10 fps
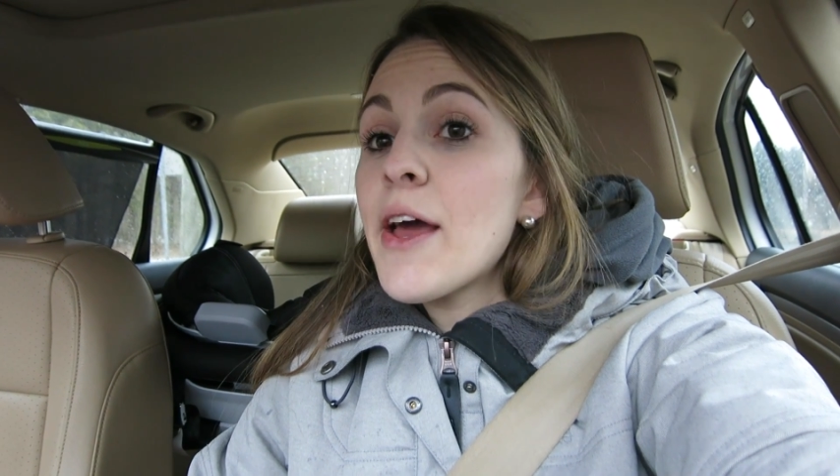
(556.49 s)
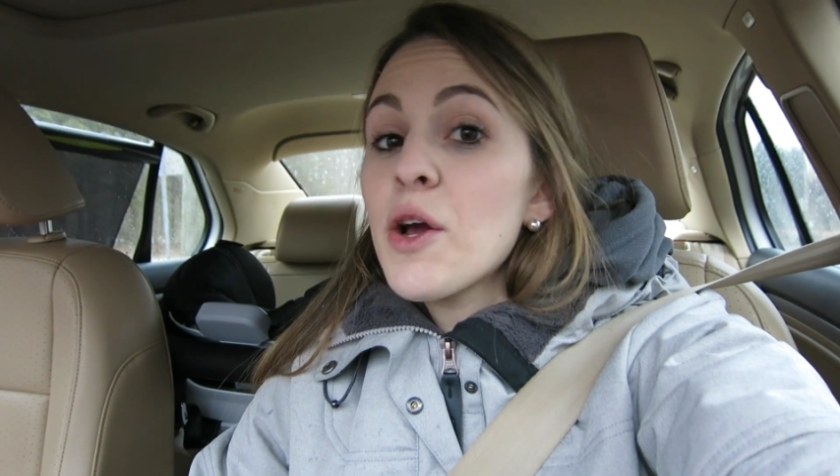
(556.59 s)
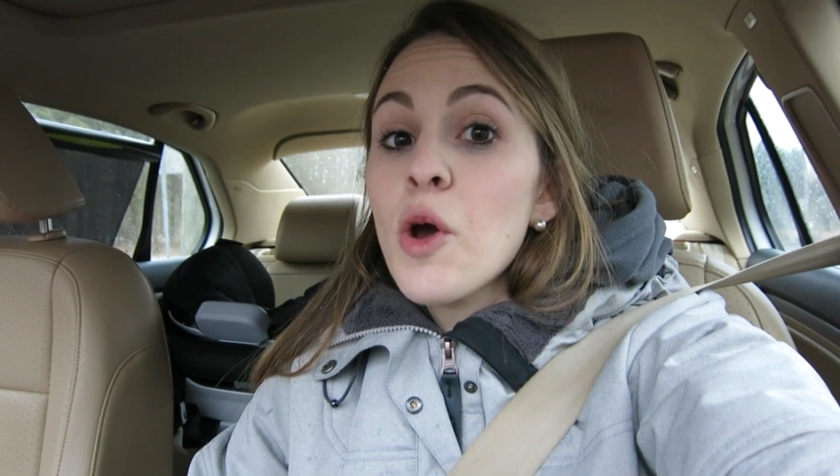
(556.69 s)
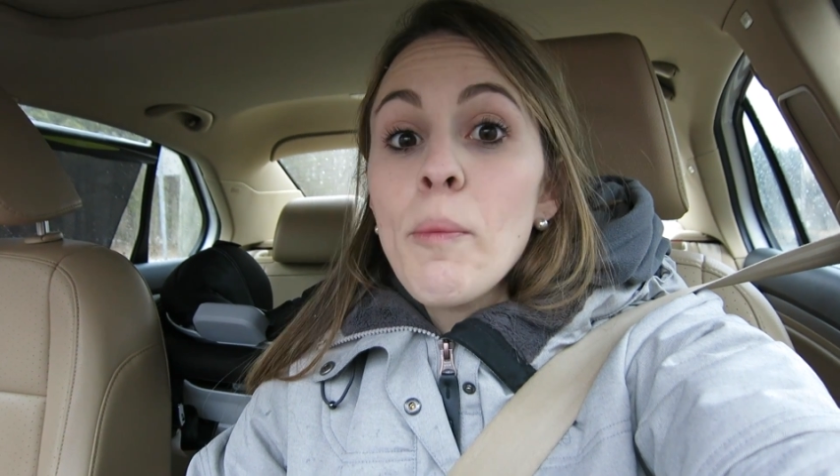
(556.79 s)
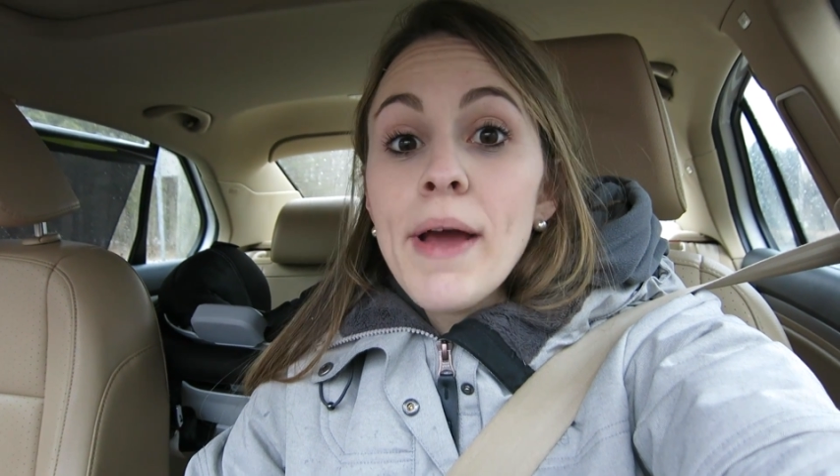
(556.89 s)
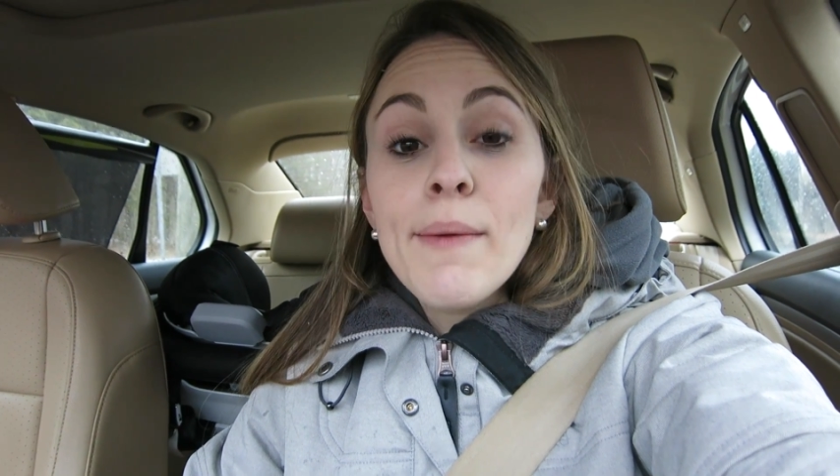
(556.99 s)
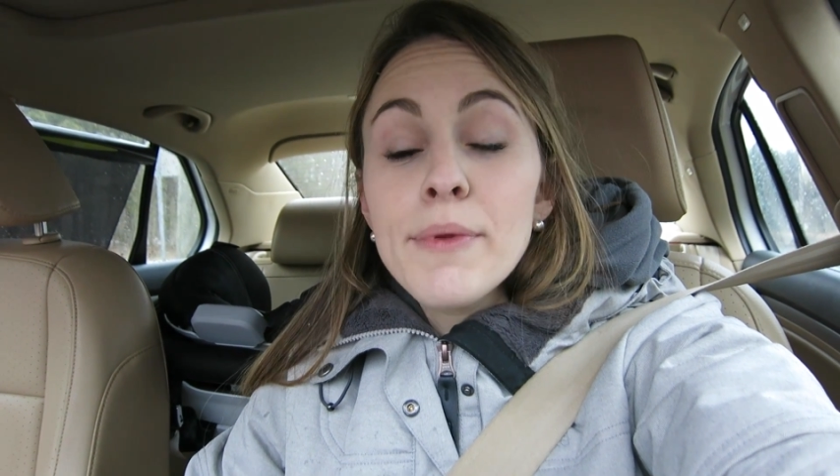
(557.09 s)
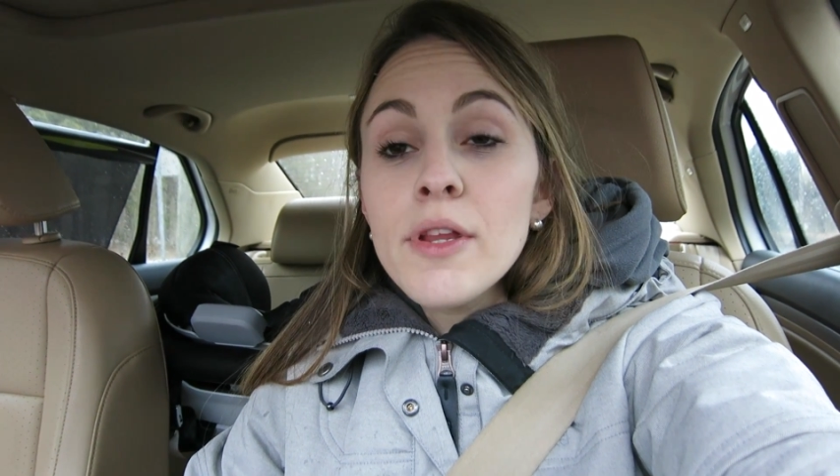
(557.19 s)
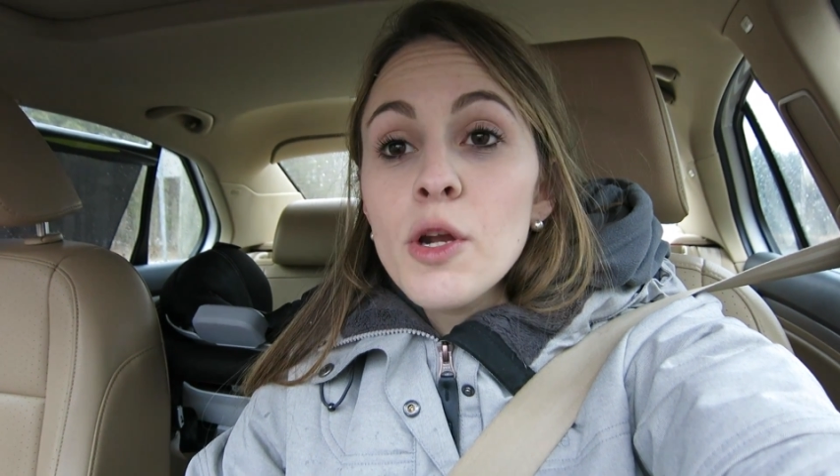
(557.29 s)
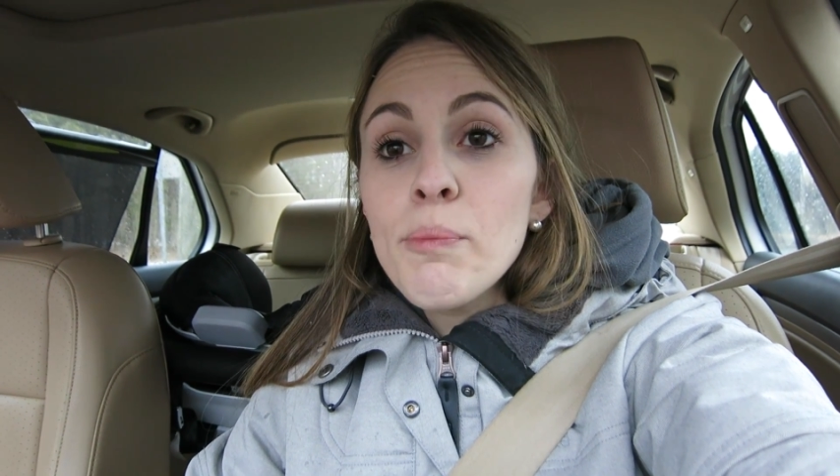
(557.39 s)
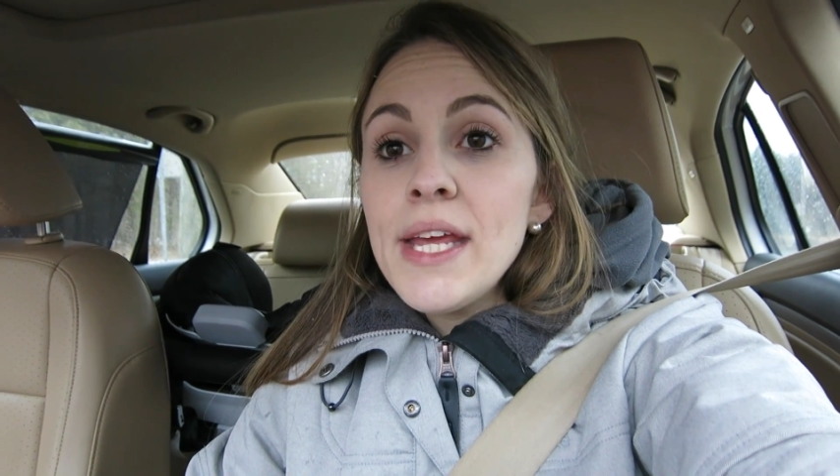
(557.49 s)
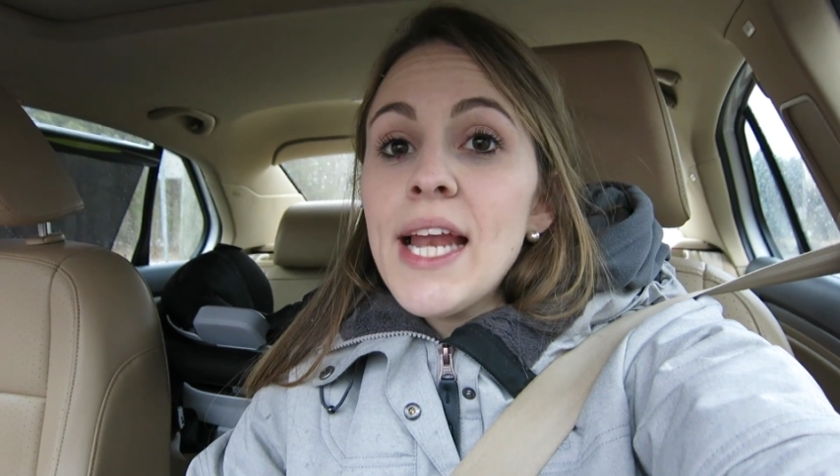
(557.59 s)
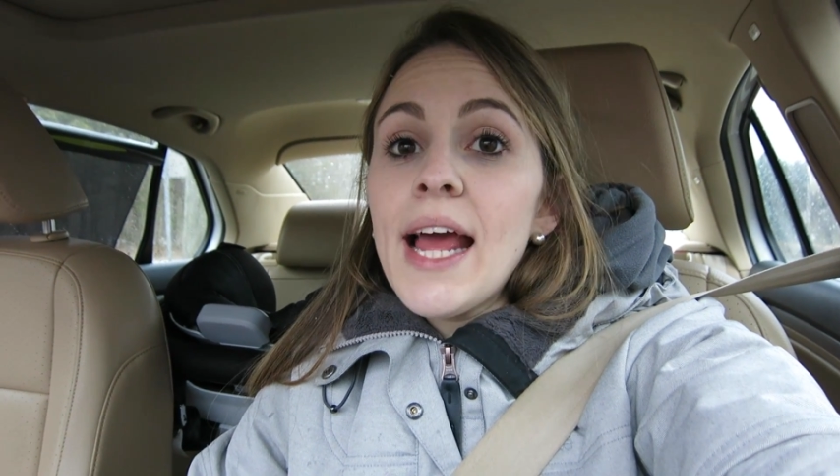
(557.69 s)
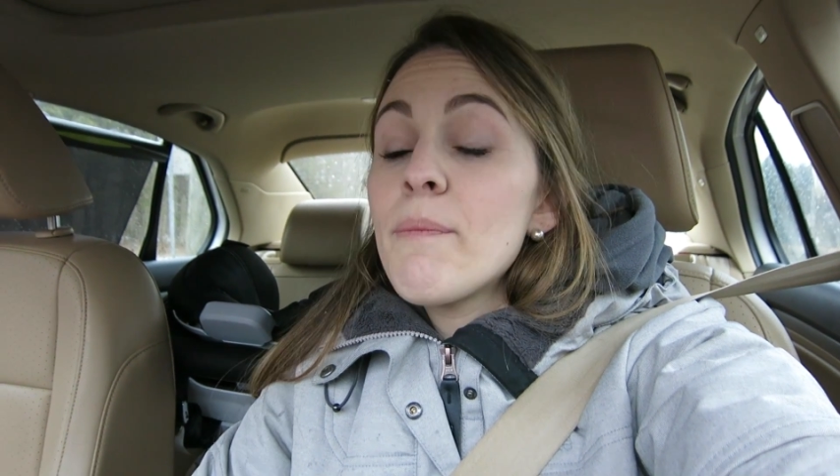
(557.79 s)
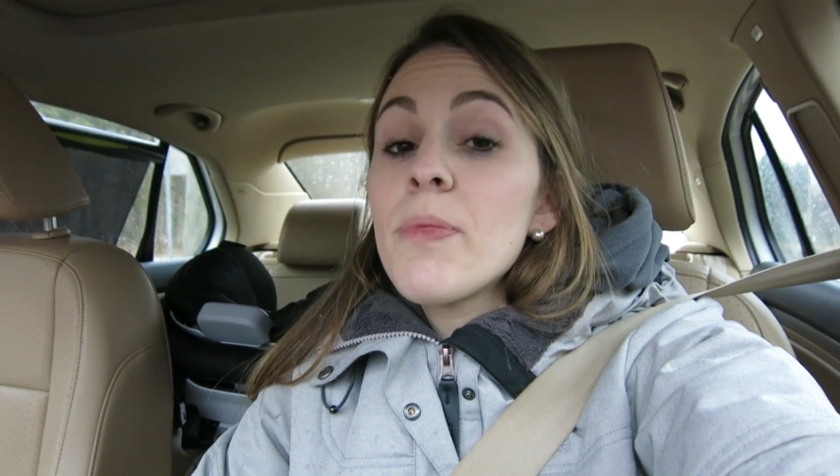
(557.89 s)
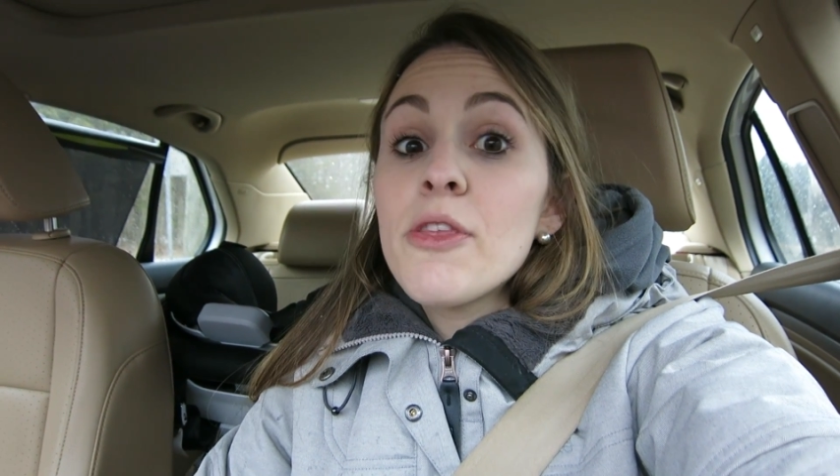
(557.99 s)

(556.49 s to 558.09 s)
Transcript: then go pick up the little peanut.